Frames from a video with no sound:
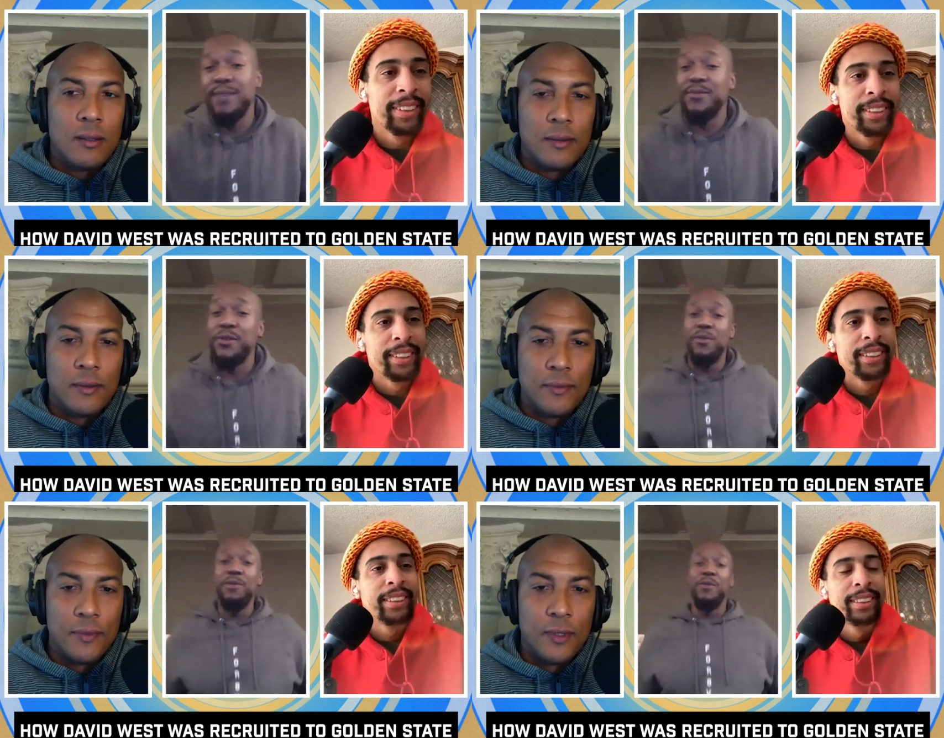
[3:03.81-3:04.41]
Speaker 1: So
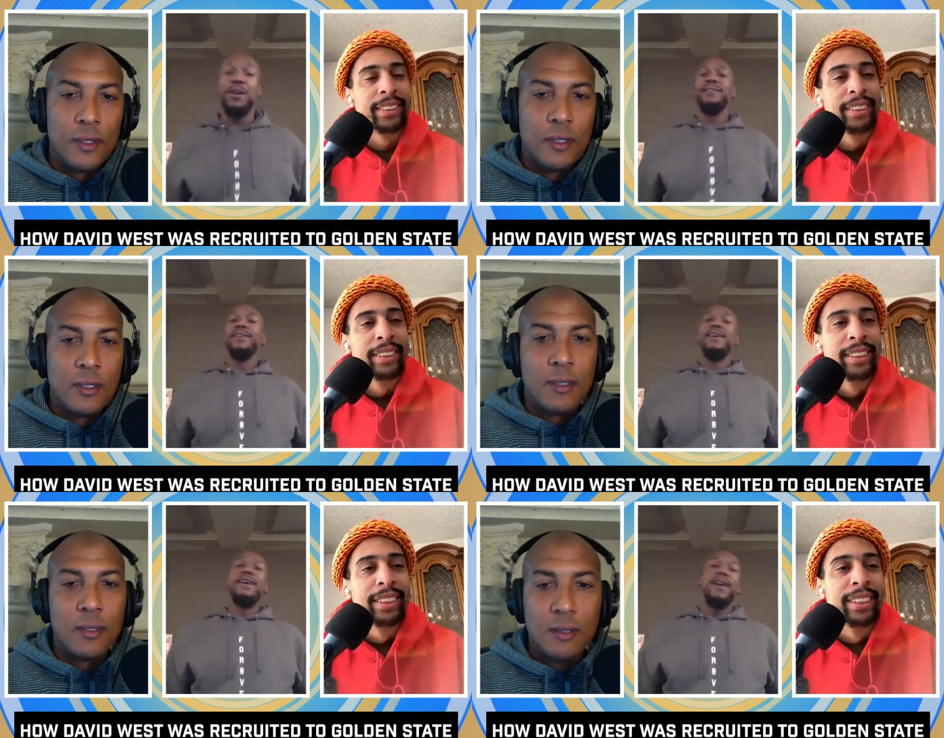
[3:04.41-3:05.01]
we went
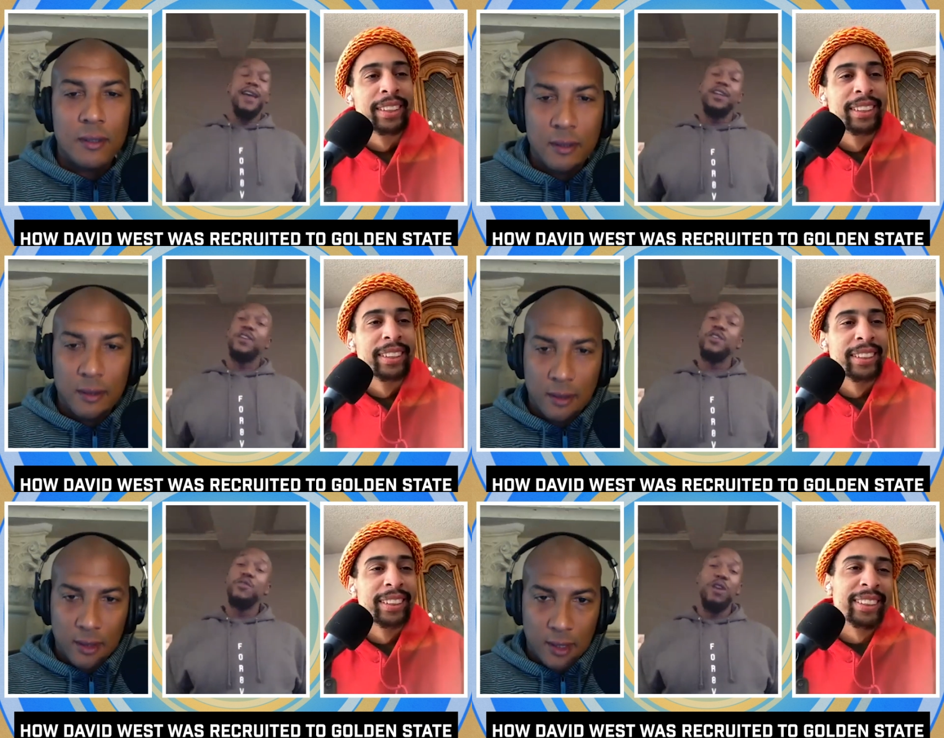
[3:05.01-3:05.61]
had a
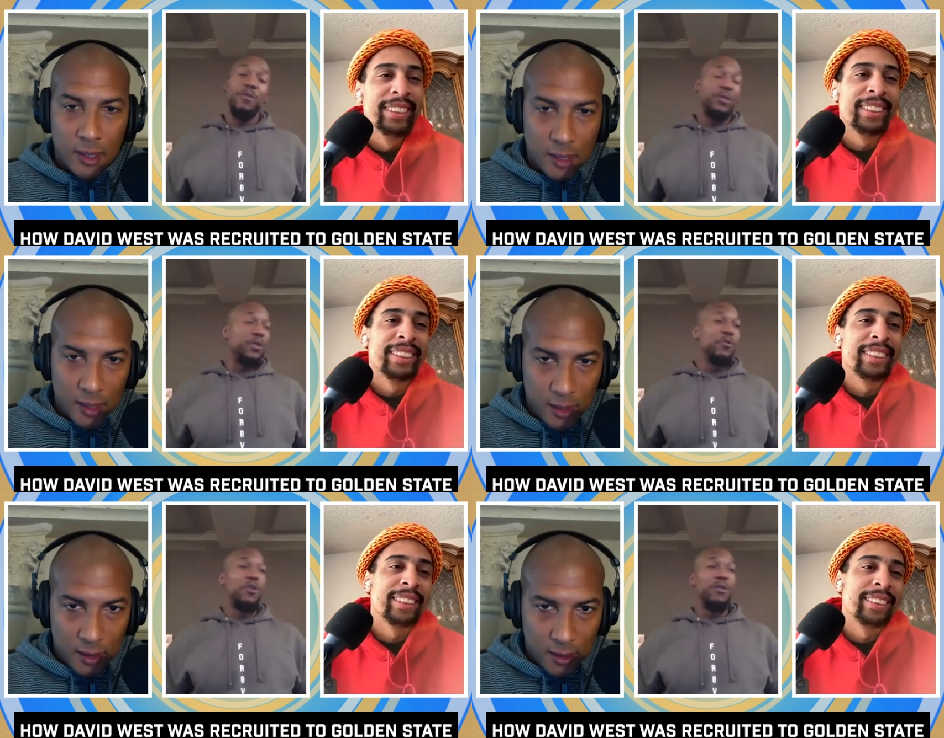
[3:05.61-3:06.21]
good run with the
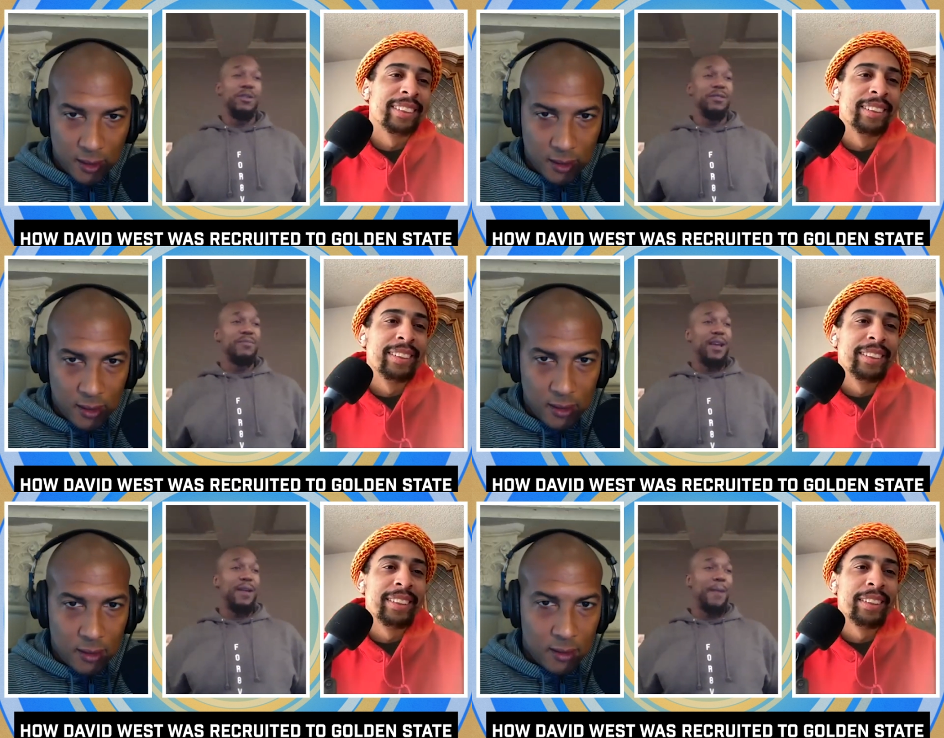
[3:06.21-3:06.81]
Warriors,
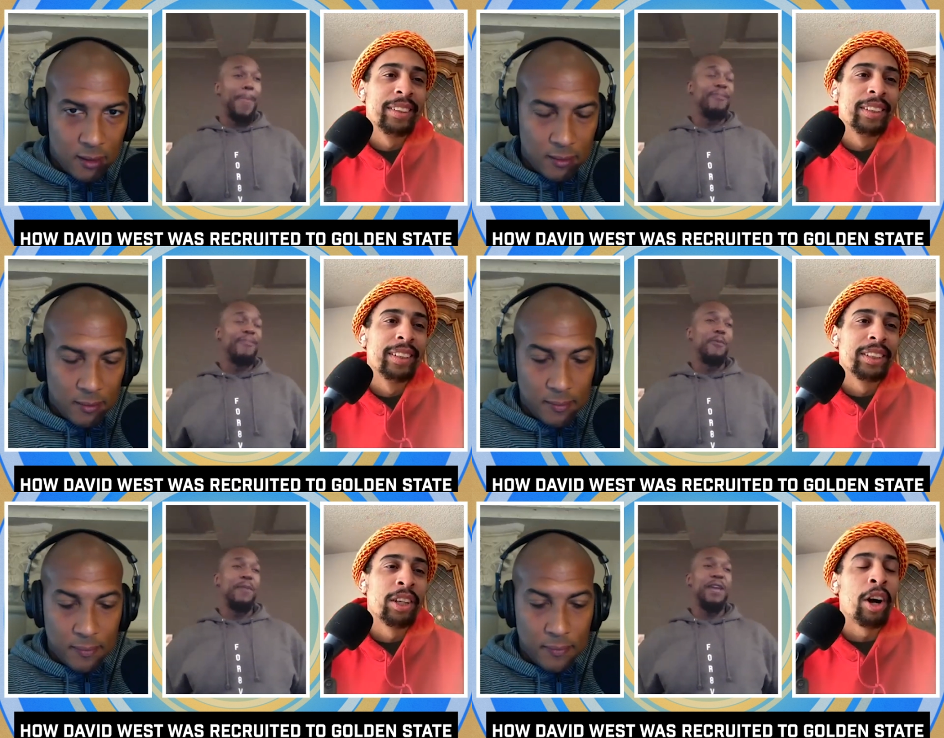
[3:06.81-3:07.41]
man.
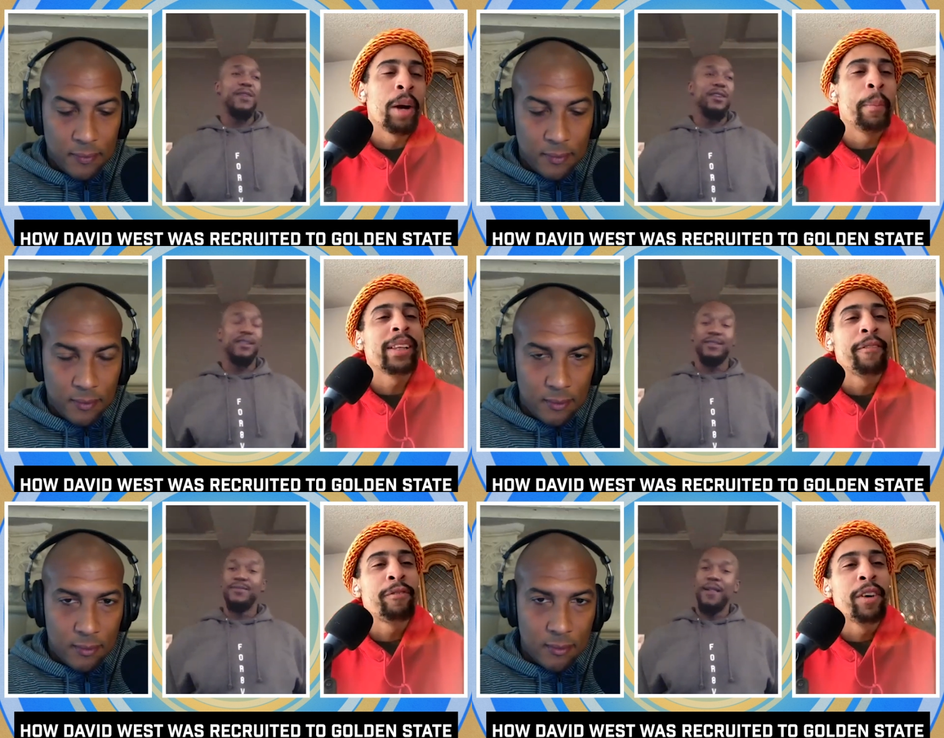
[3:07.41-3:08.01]
You know, Talk about a,
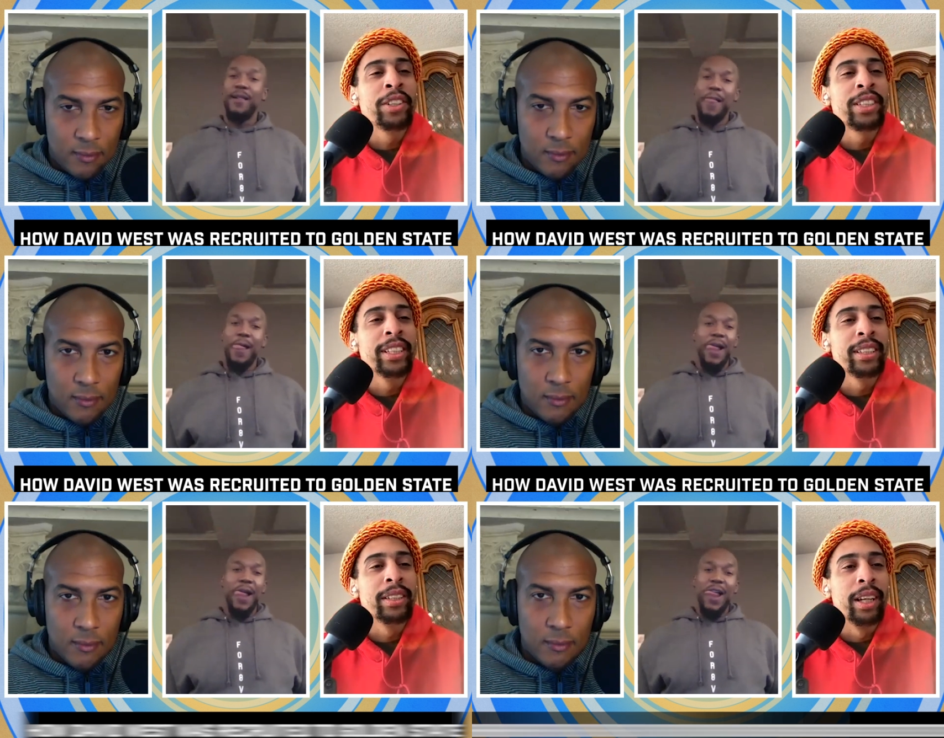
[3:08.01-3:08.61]
that
Speaker 2: first
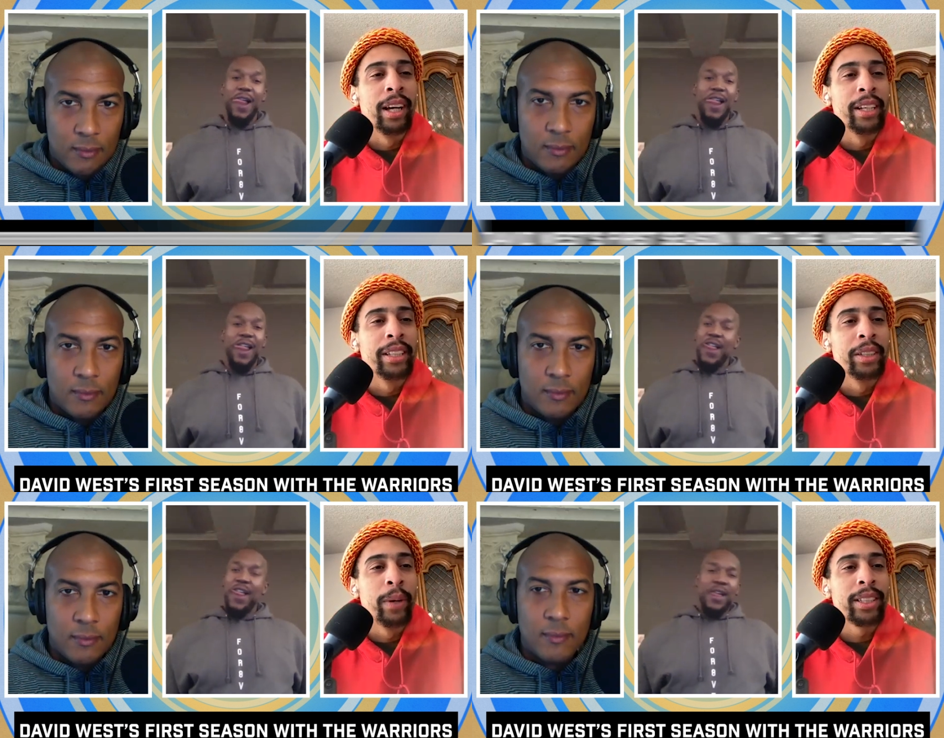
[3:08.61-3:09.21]
season, uh,
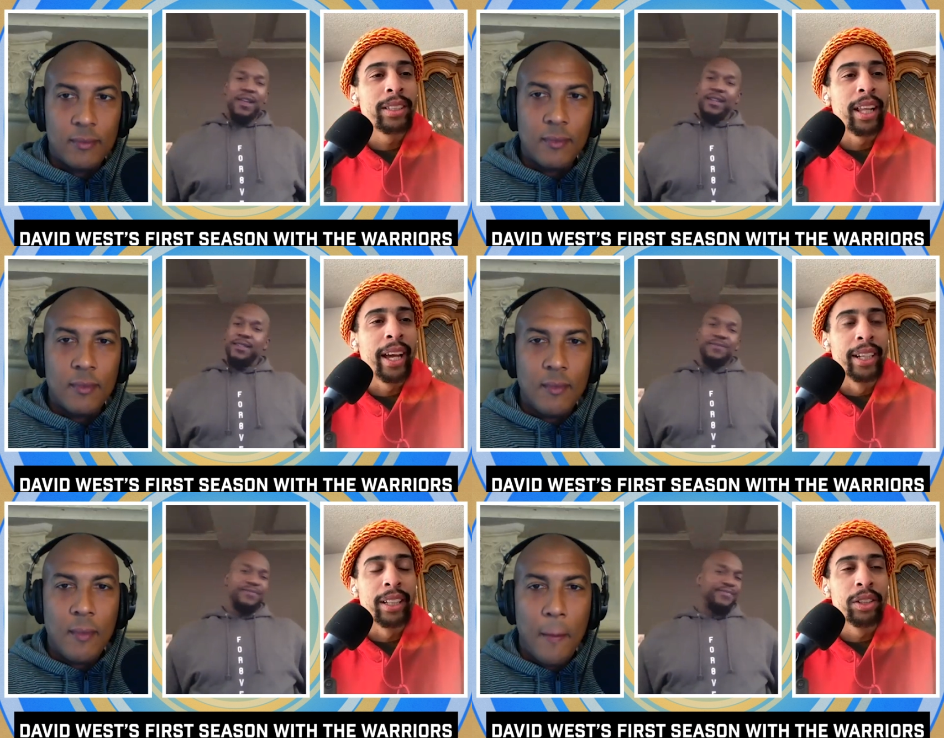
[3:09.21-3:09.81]
D West.
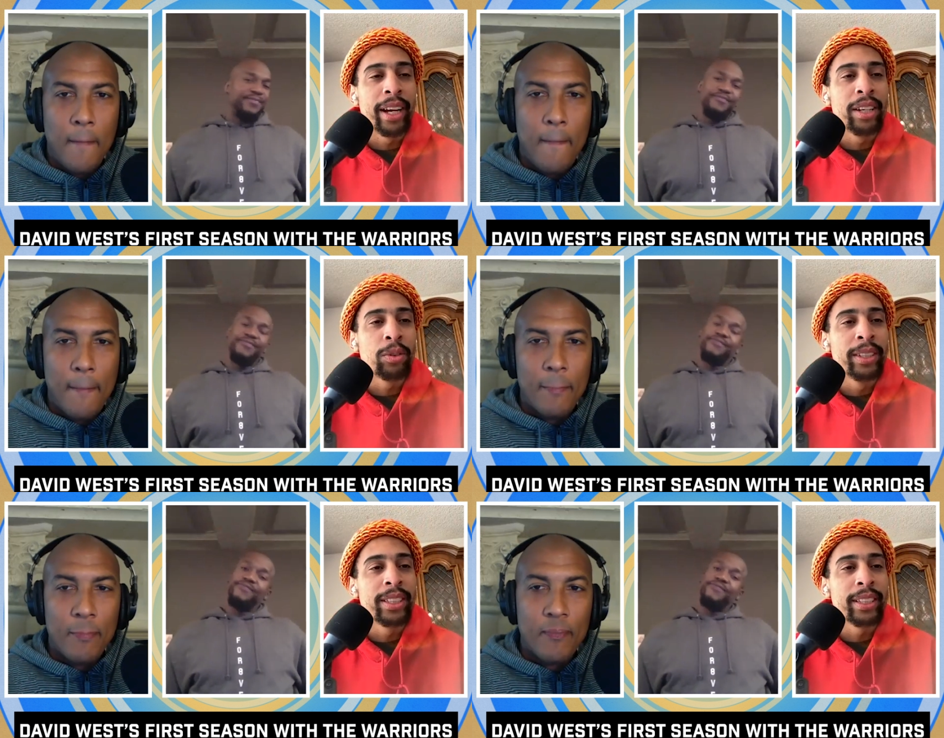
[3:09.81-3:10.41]
Like you guys
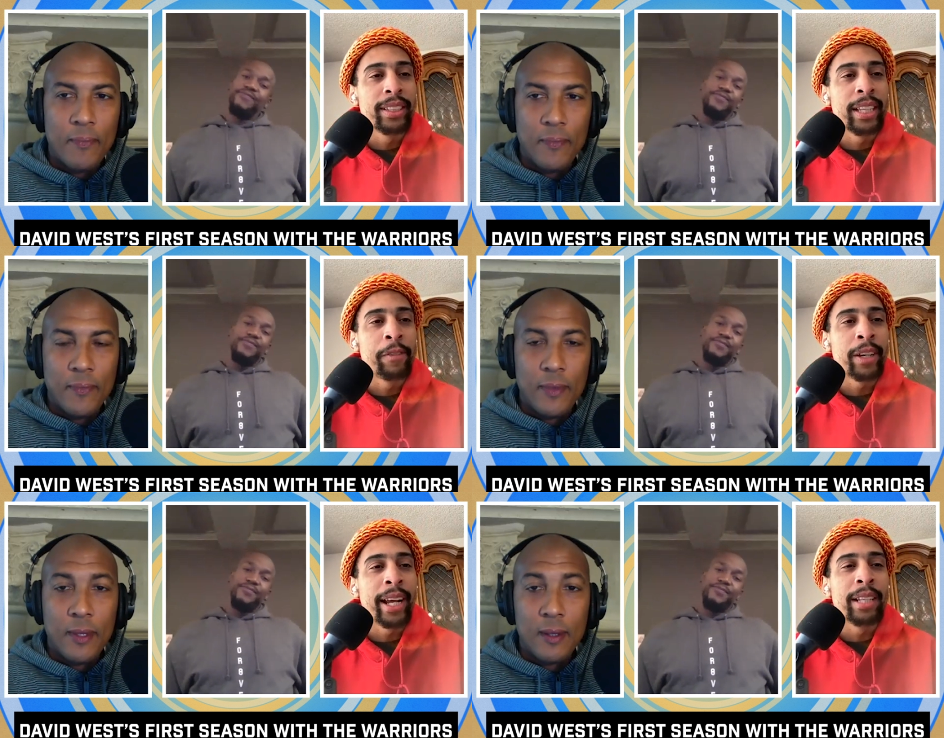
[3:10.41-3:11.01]
won
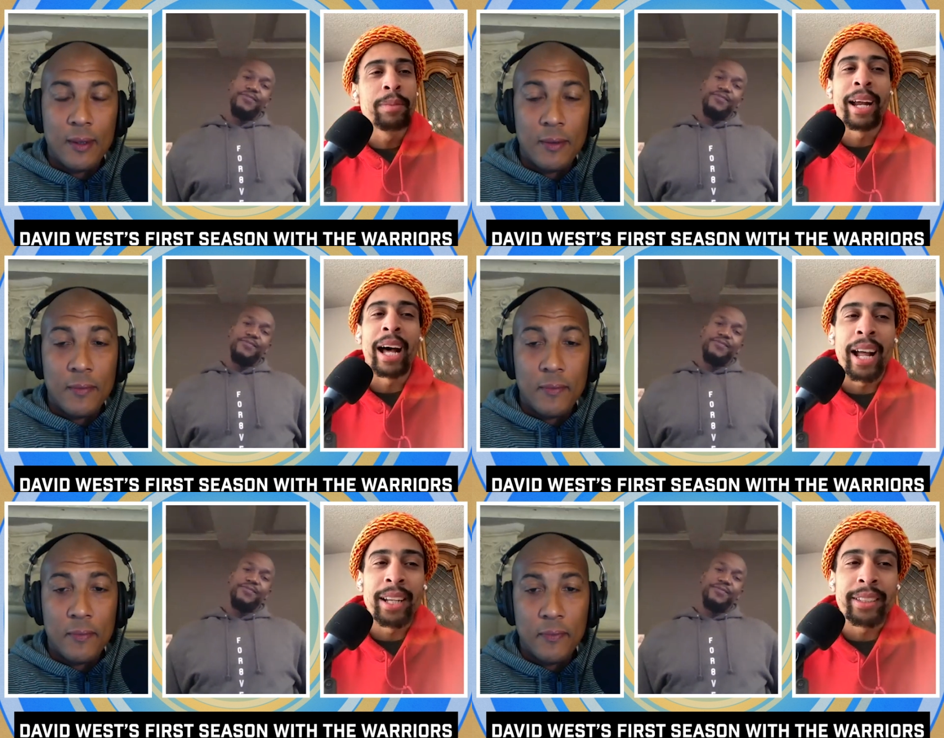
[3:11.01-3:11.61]
67 games, but I,
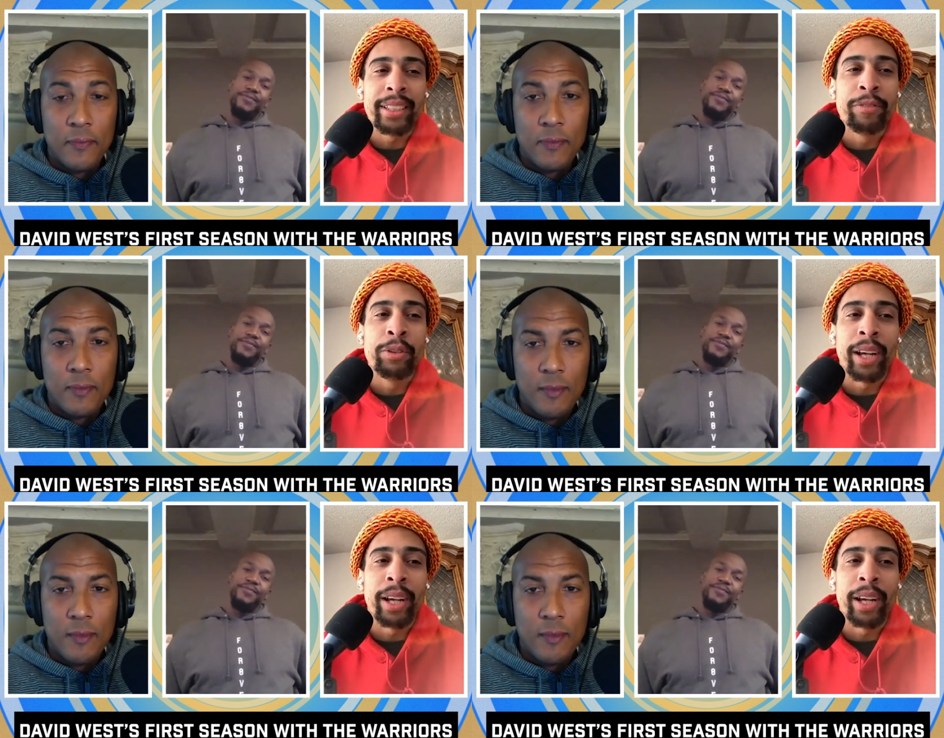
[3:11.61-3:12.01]
uh, honestly, if you